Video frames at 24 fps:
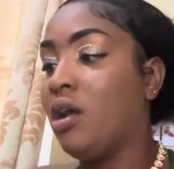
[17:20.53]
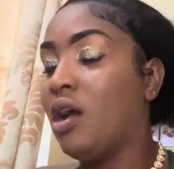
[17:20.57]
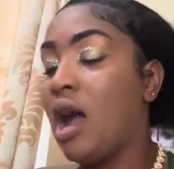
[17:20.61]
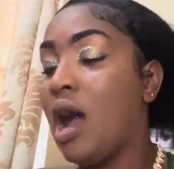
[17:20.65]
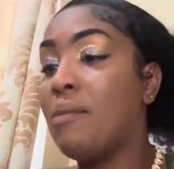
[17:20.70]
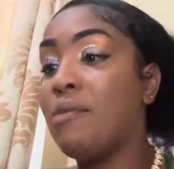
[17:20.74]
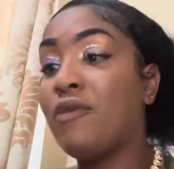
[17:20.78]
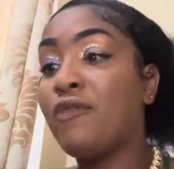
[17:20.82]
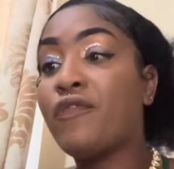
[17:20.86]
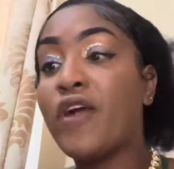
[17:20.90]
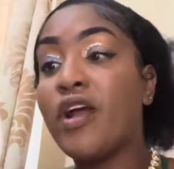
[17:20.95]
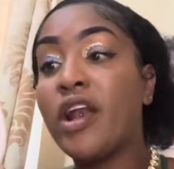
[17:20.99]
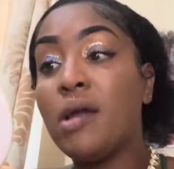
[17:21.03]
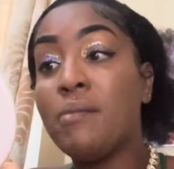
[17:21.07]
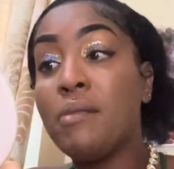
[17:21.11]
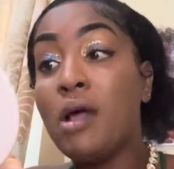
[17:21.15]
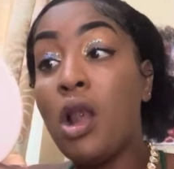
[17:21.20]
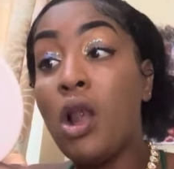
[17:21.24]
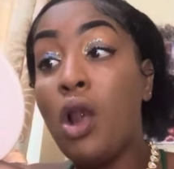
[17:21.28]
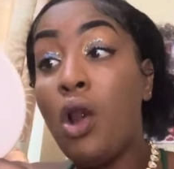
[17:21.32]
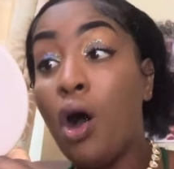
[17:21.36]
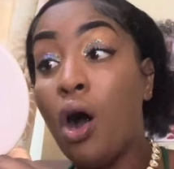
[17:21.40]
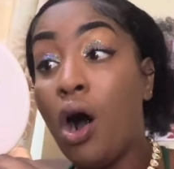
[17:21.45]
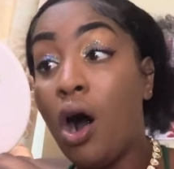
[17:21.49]
I'm a friend of my
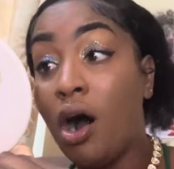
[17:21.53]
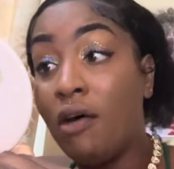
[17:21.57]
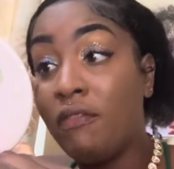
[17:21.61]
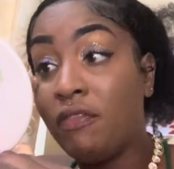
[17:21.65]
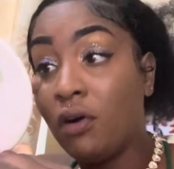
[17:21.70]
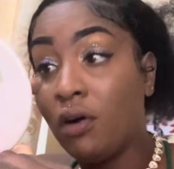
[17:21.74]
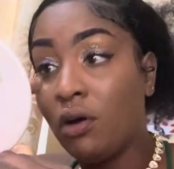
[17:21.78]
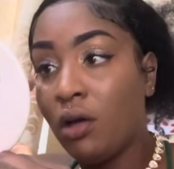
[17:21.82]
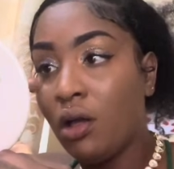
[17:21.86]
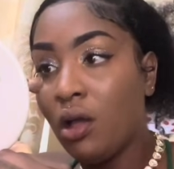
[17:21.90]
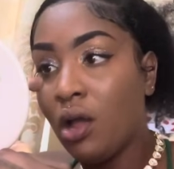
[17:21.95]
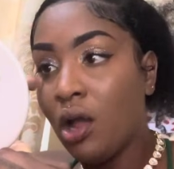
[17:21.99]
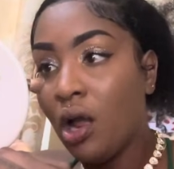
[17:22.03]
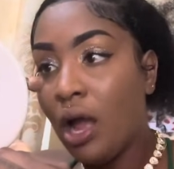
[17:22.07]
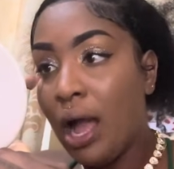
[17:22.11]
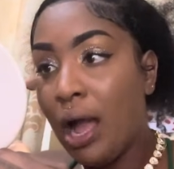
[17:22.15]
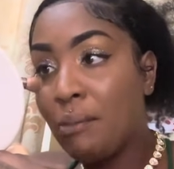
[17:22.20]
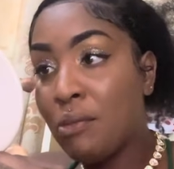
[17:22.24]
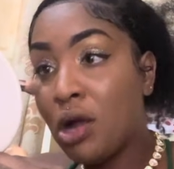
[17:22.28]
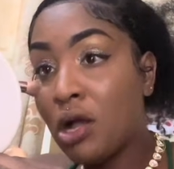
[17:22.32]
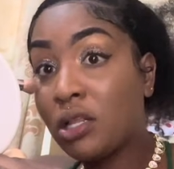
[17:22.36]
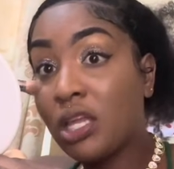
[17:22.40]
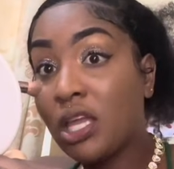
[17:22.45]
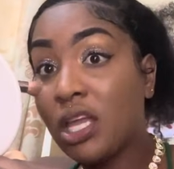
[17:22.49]
love,
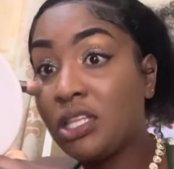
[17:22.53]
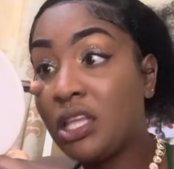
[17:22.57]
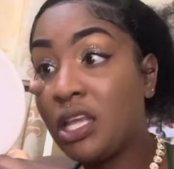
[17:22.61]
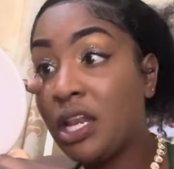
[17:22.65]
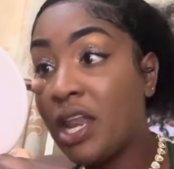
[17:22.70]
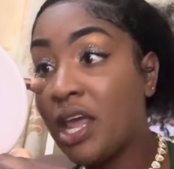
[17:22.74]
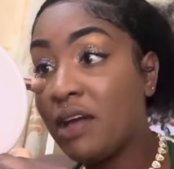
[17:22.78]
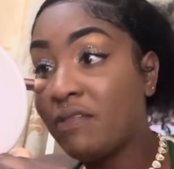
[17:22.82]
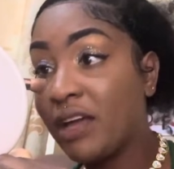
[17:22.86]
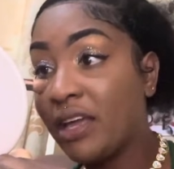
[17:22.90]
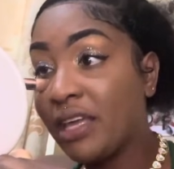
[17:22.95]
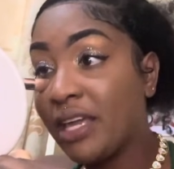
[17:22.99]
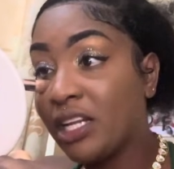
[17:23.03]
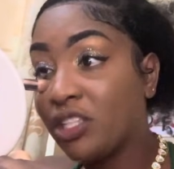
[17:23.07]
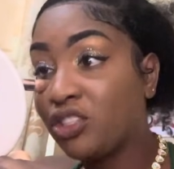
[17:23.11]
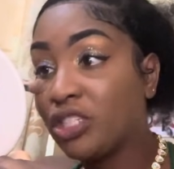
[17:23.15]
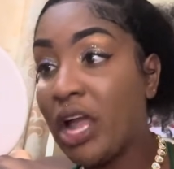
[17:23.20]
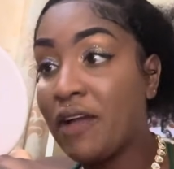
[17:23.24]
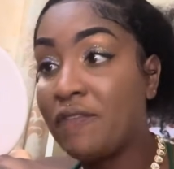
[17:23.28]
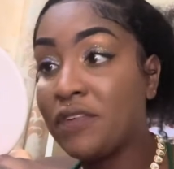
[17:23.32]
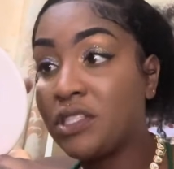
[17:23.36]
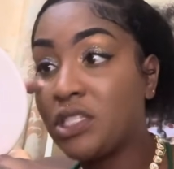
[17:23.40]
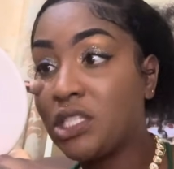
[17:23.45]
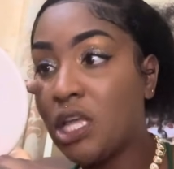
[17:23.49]
but Kitty never yet
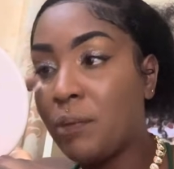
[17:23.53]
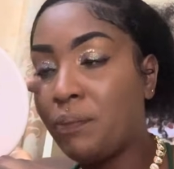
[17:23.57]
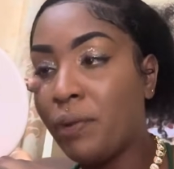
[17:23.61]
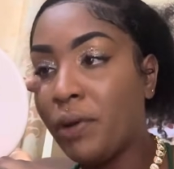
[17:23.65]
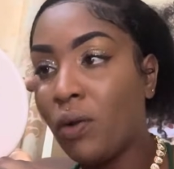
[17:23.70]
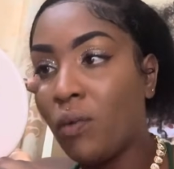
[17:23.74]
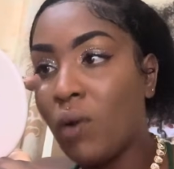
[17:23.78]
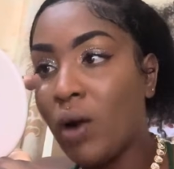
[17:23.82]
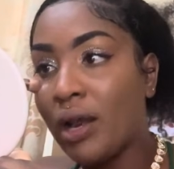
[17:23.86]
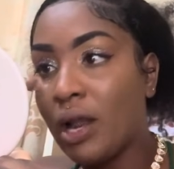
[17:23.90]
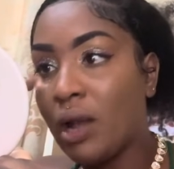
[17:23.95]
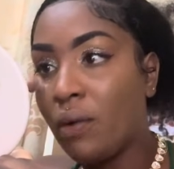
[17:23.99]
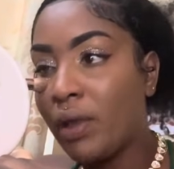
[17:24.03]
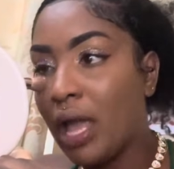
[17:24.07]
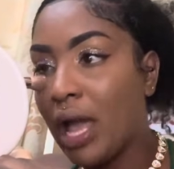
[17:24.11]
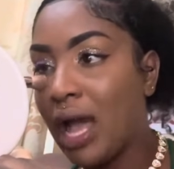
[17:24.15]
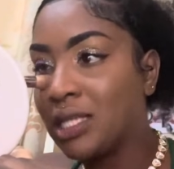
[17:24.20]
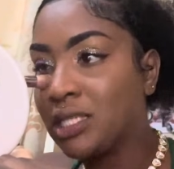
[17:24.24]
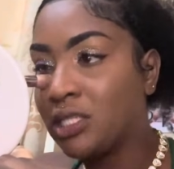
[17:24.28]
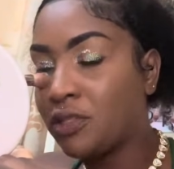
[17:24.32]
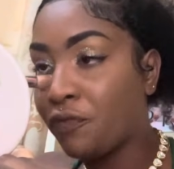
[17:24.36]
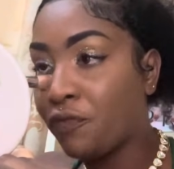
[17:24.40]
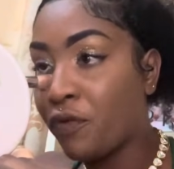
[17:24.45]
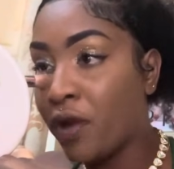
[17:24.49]
try to sleep with one of we
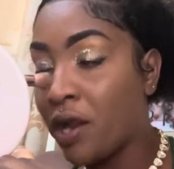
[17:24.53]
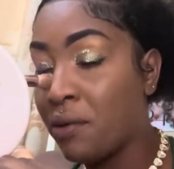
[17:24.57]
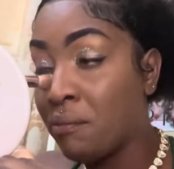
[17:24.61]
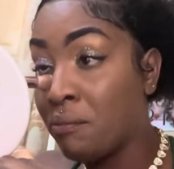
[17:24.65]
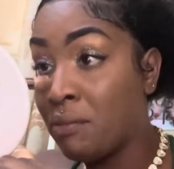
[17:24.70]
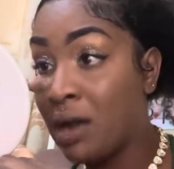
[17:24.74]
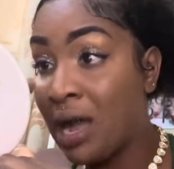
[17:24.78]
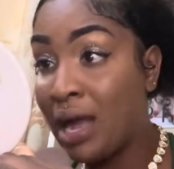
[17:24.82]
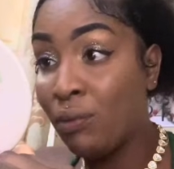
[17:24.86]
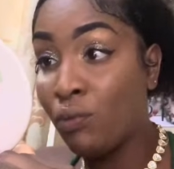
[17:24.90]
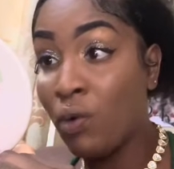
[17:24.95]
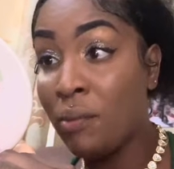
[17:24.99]
as friend, man.